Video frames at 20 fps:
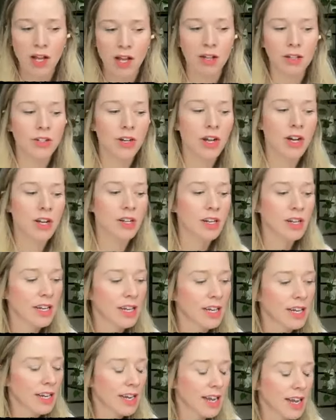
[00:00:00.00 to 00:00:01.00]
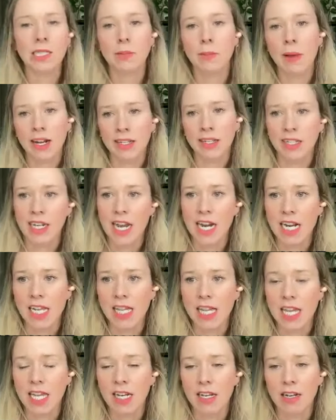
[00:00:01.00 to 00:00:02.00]
well, not expecting
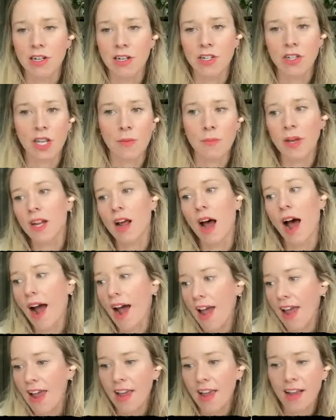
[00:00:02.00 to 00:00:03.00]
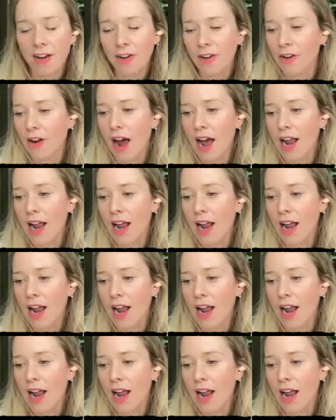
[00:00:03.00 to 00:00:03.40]
anything initially. But I